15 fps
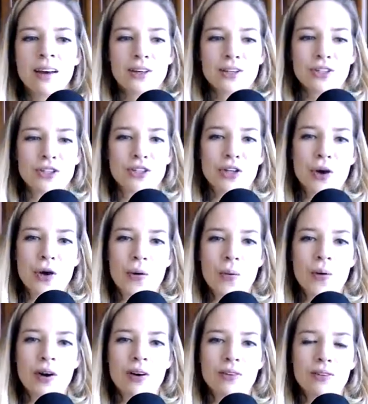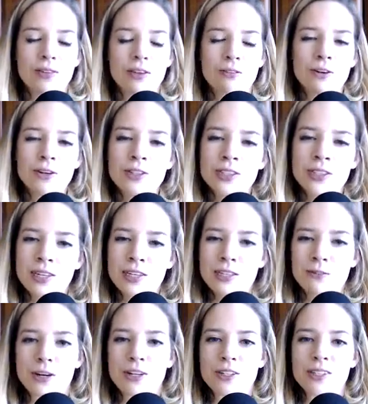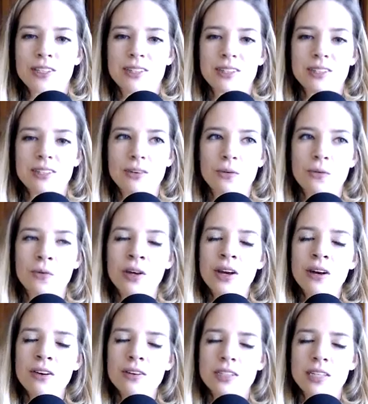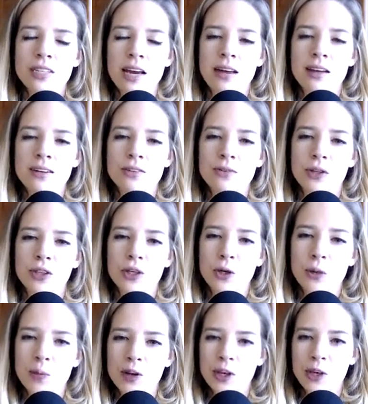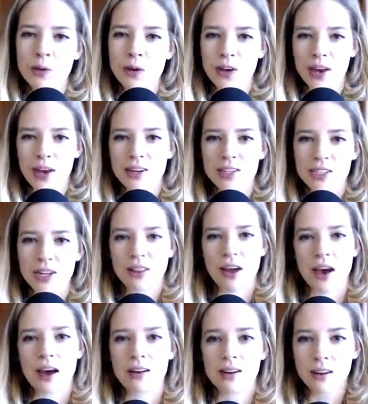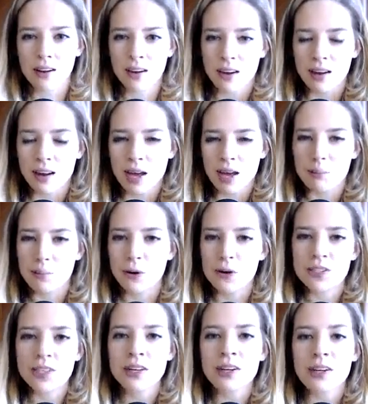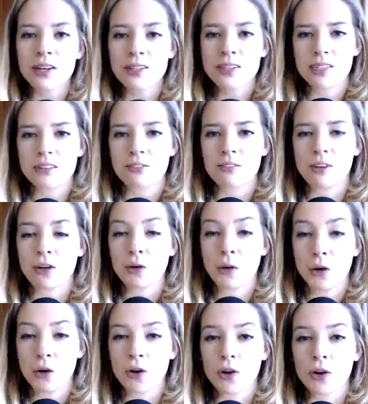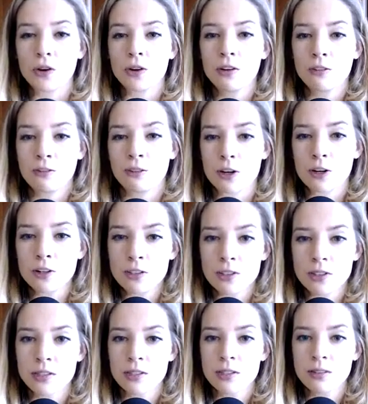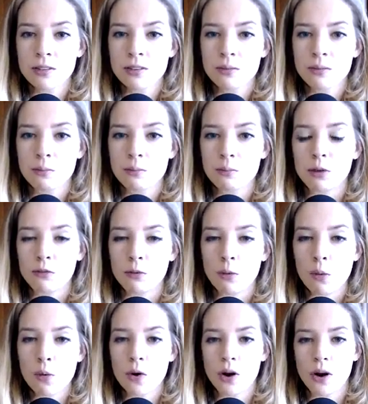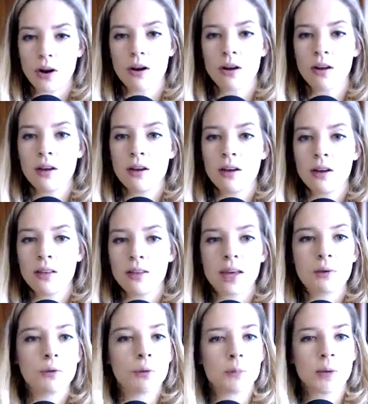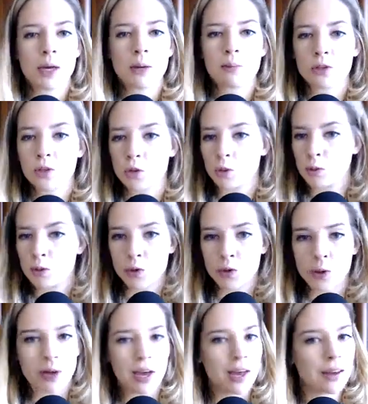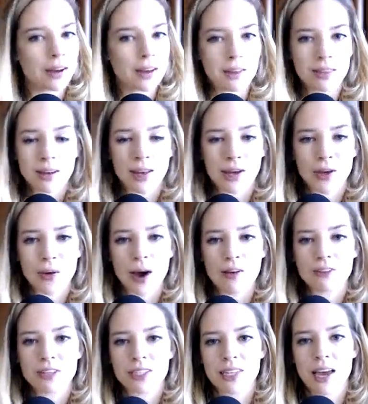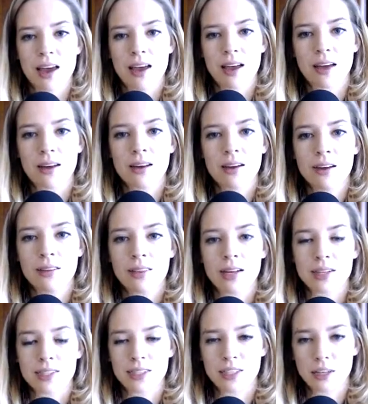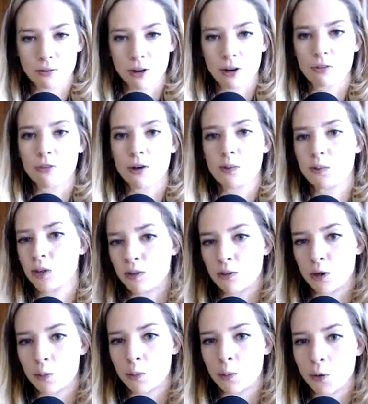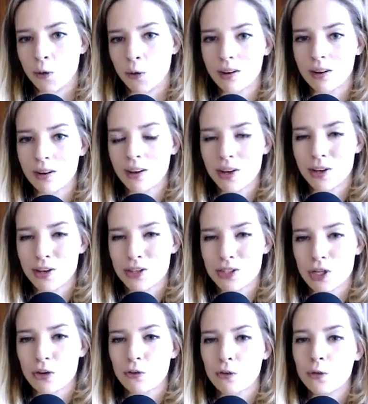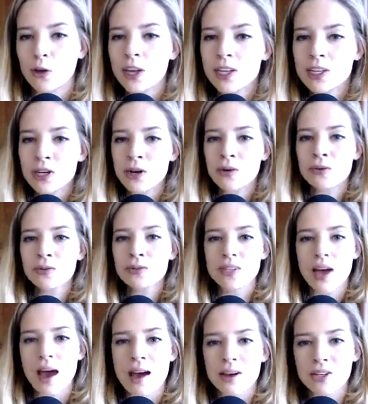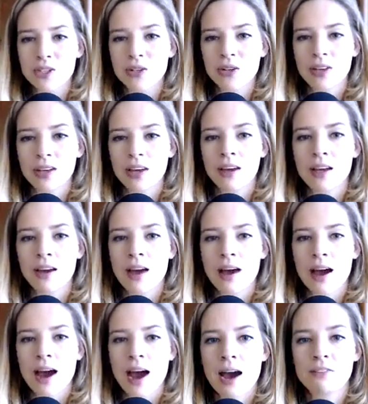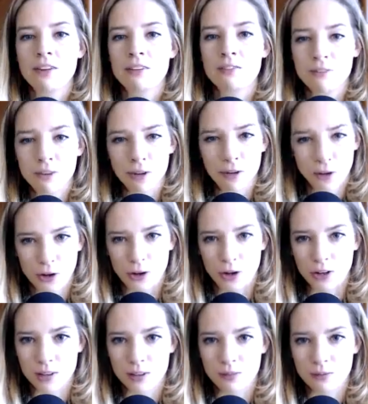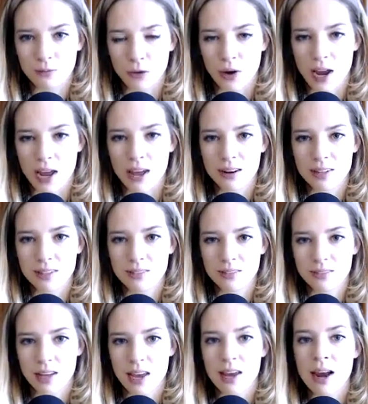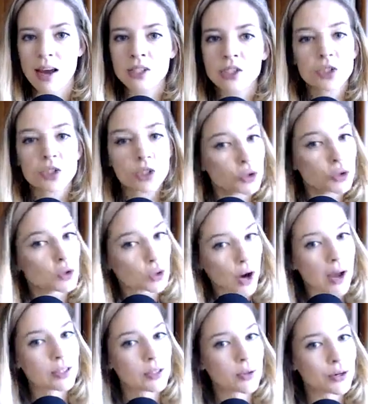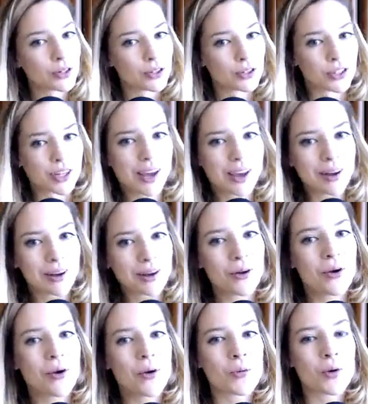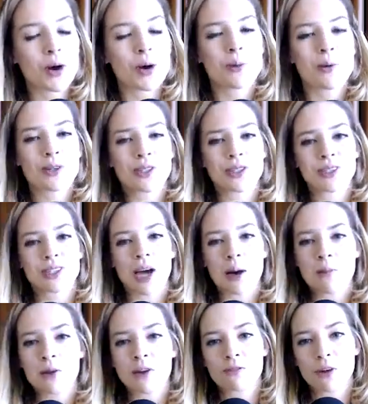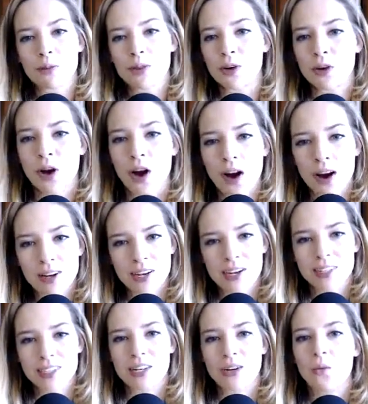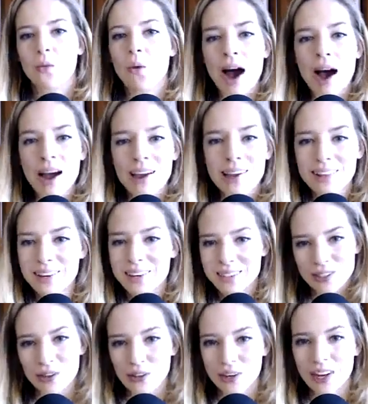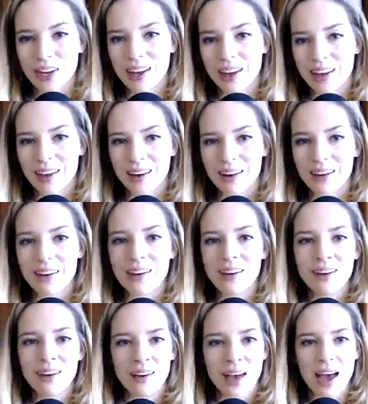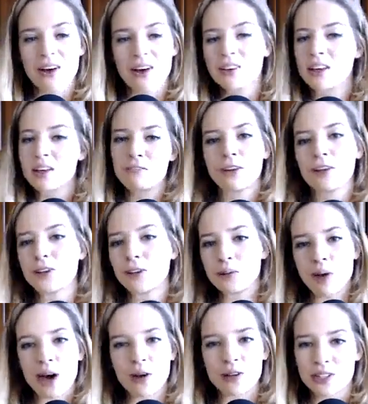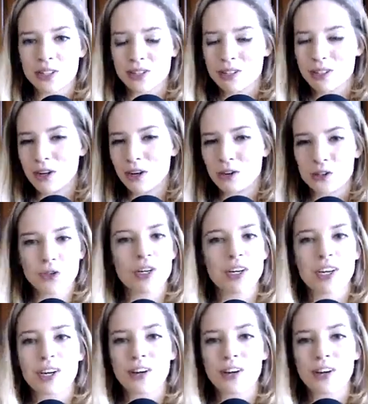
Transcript: So the first things first, we understand with human communication that a person needs to feel heard first before they will be able to absorb anything that you have to say that's different from their viewpoint. So if we don't actually have them feel heard, right? And actually do try to understand where a person's coming from and their context and why they disagree and how they feel about, treating